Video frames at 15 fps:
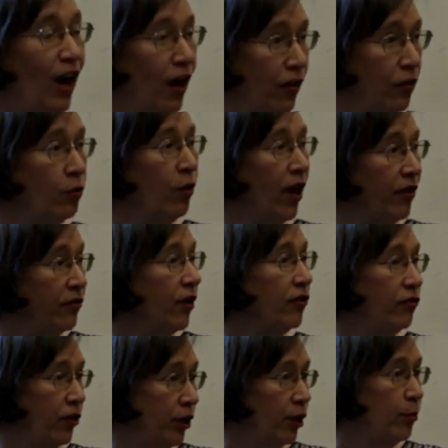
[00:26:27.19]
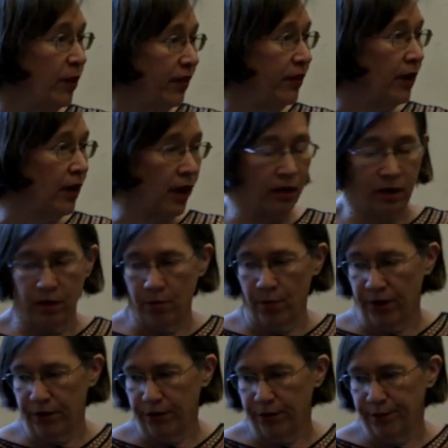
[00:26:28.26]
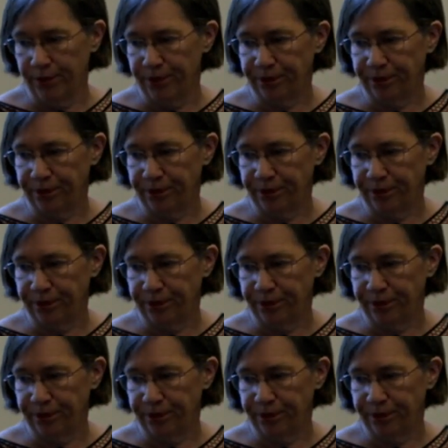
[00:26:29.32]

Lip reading: Otherwise, I'd check them at the end of the month.